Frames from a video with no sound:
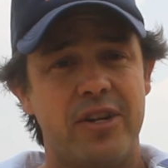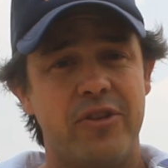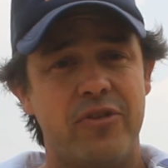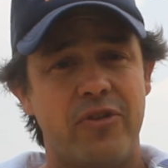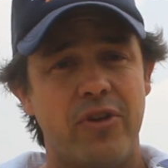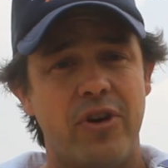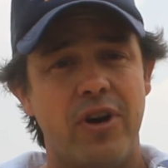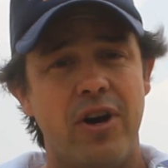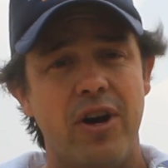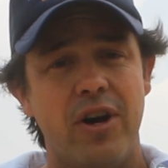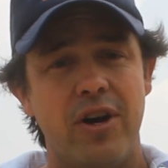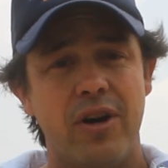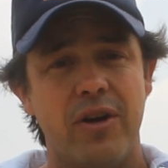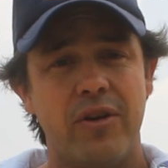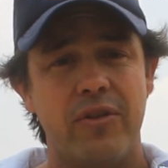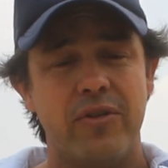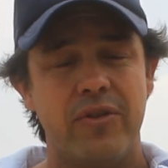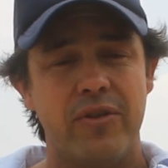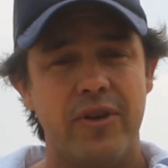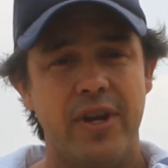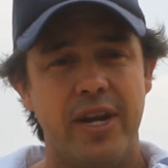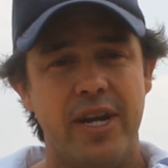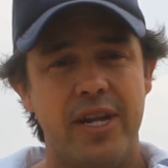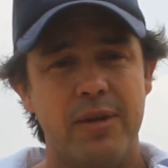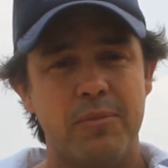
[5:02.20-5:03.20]
trialled
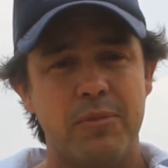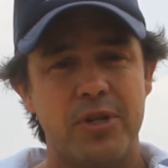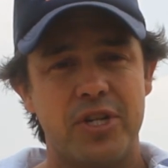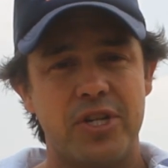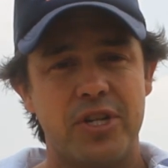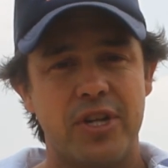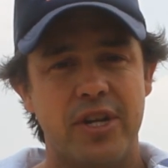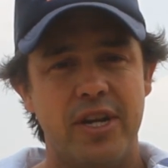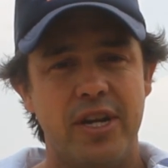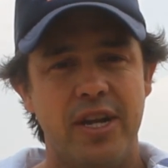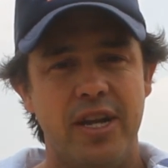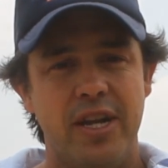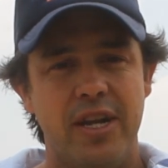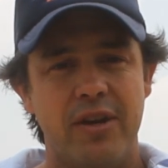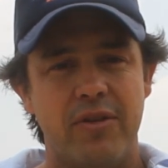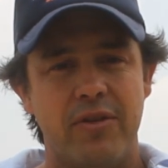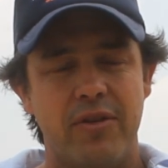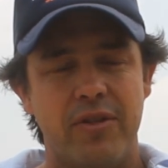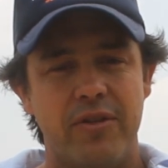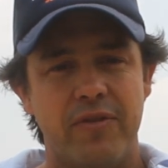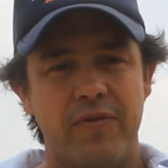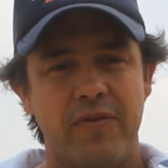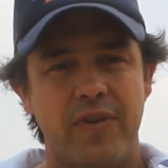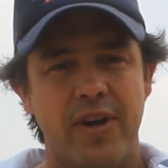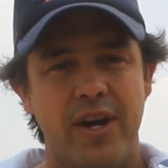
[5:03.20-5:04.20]
any machine here
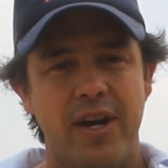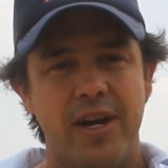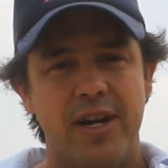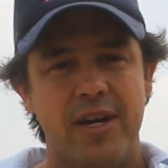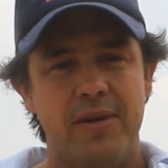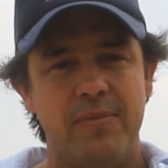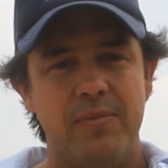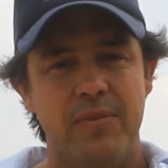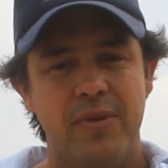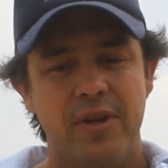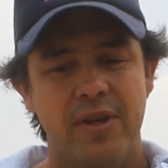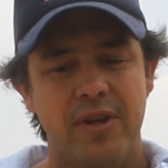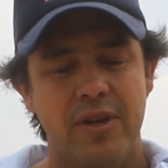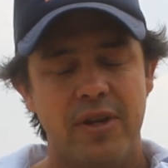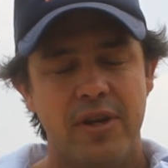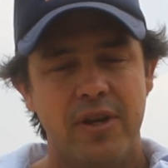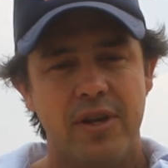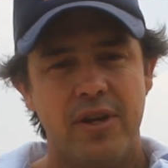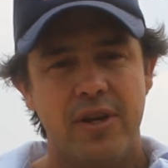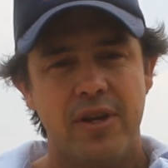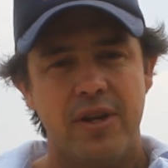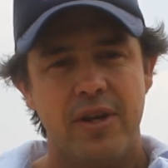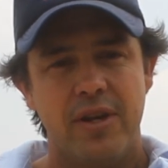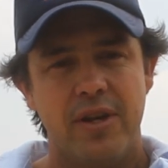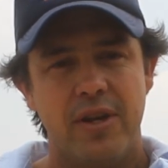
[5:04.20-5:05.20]
on the
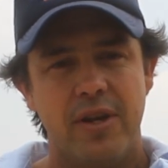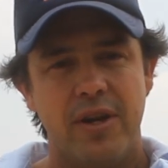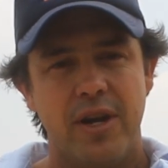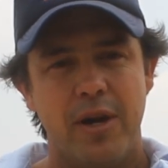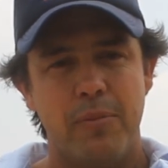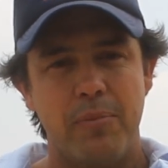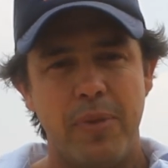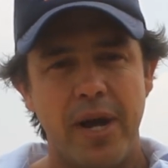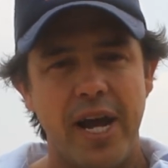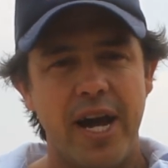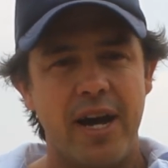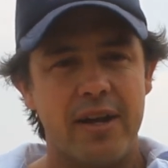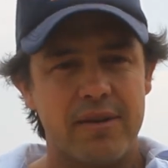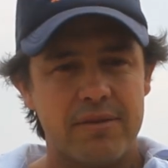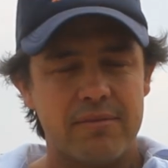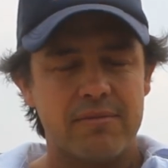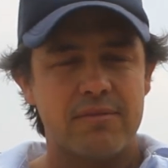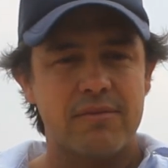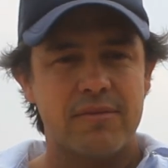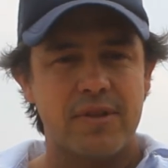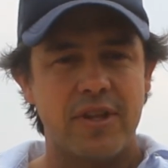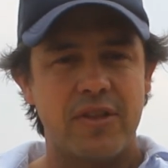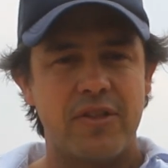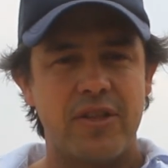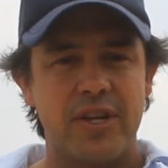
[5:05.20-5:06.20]
farm about
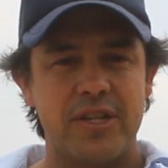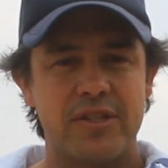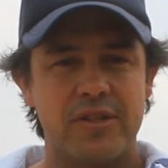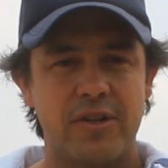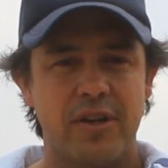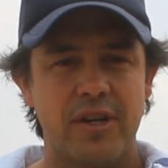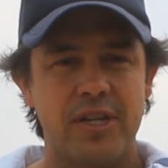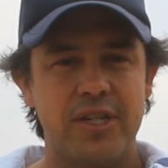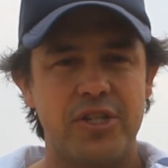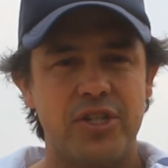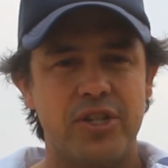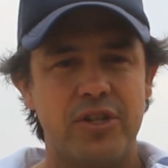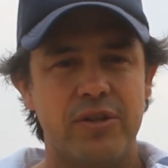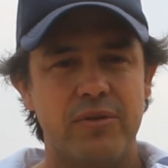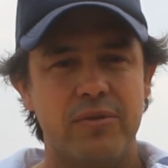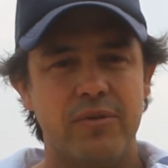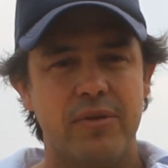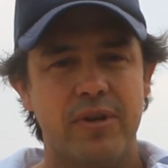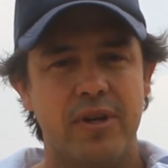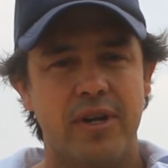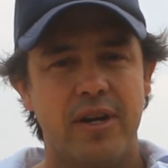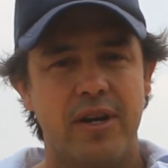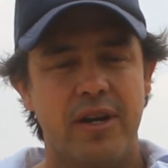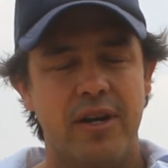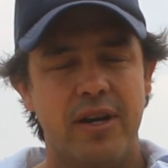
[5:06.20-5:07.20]
the thistle issue,
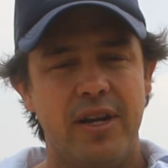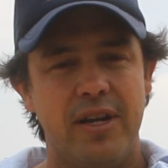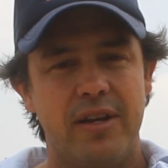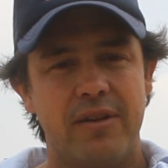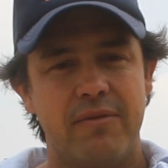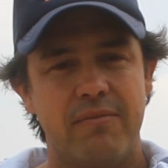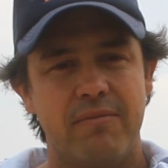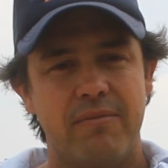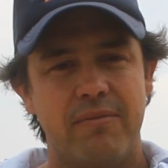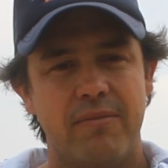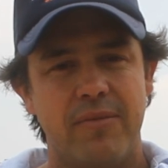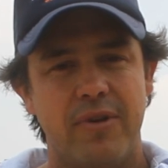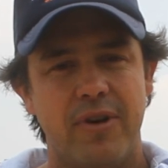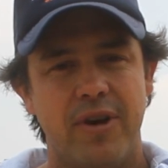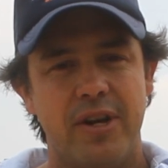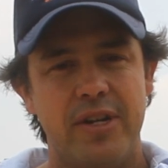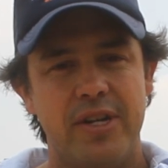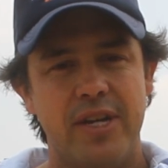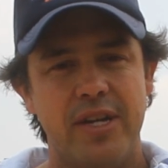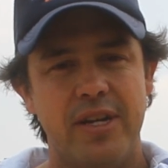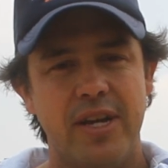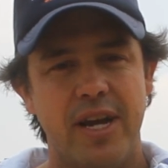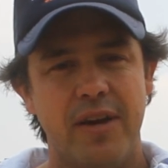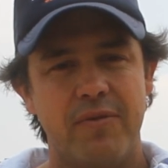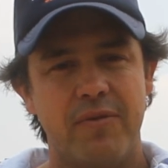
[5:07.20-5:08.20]
and I
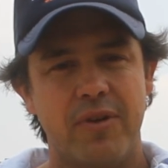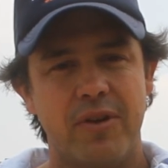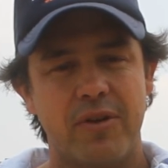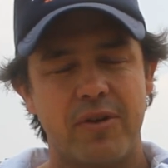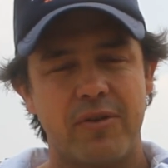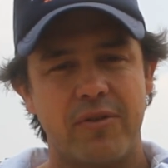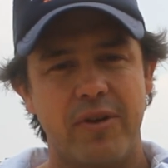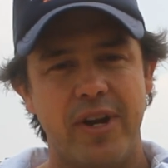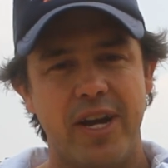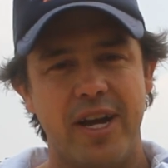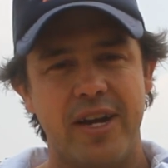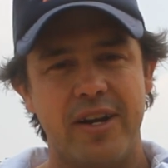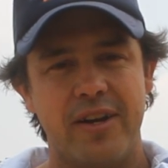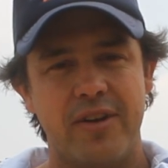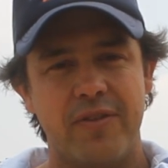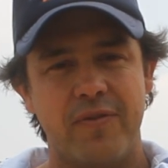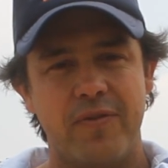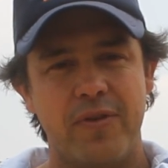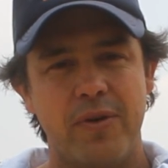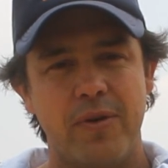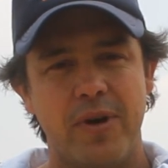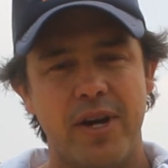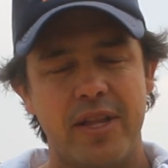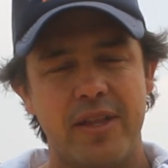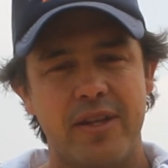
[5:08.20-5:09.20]
did have a look around at a
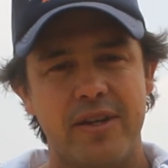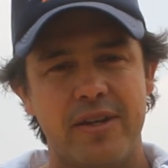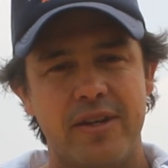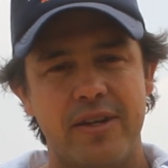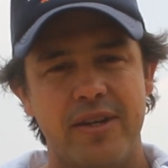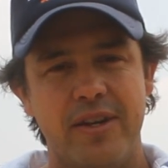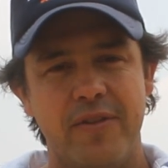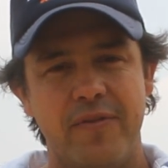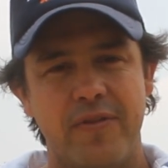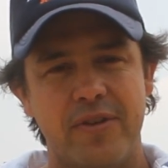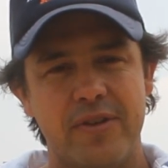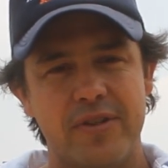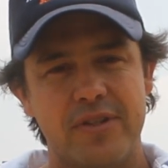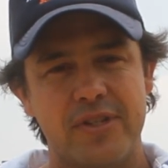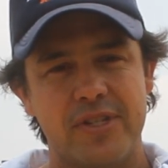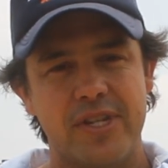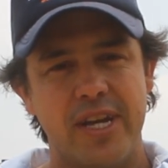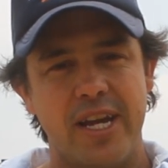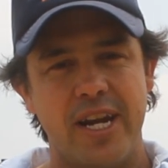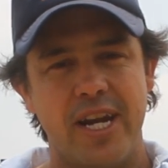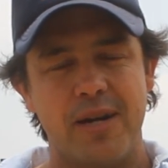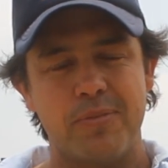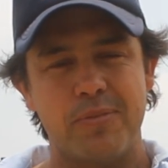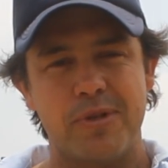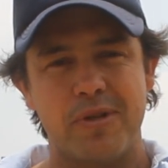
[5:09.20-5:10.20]
few other different
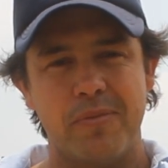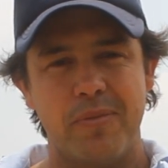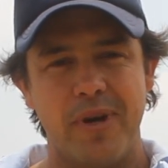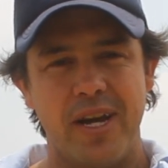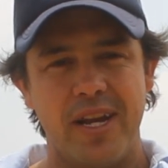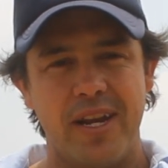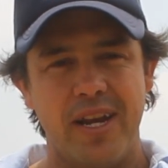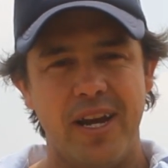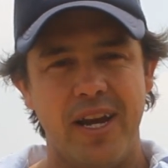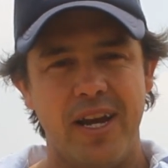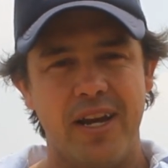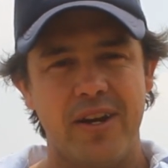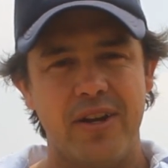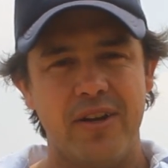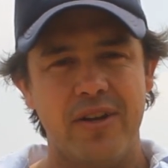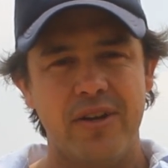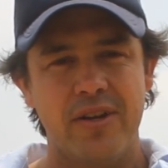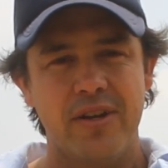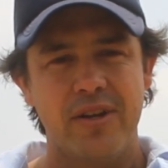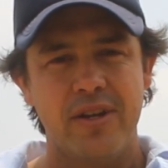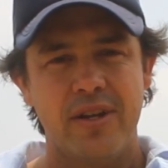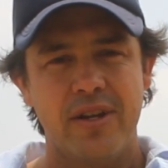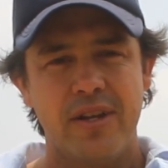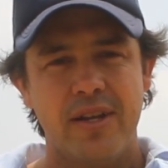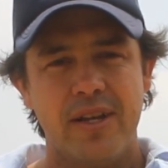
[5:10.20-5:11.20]
setups about how to
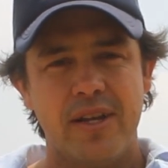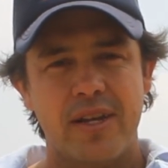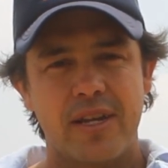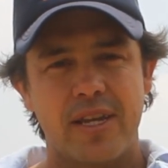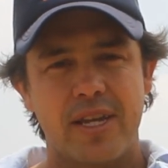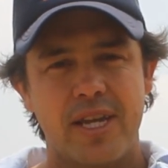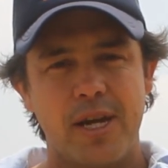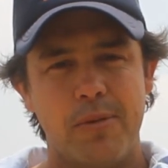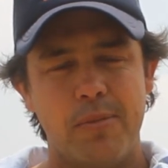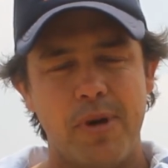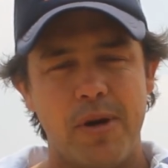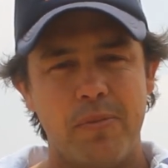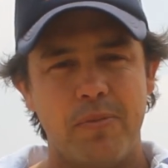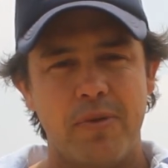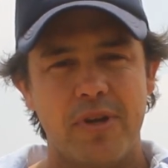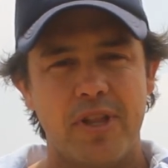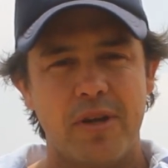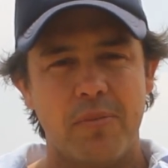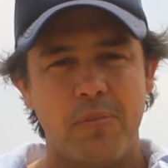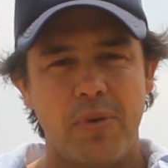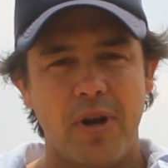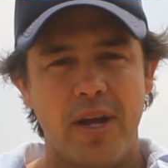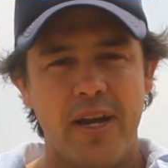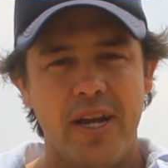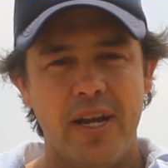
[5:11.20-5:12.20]
come up with
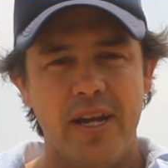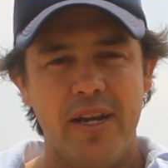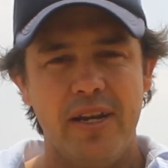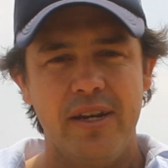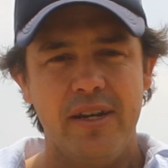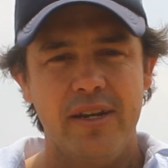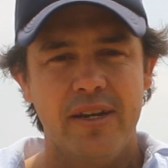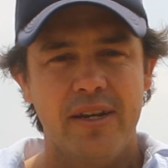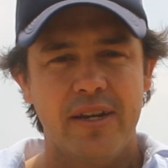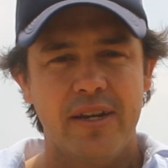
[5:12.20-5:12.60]
a plan.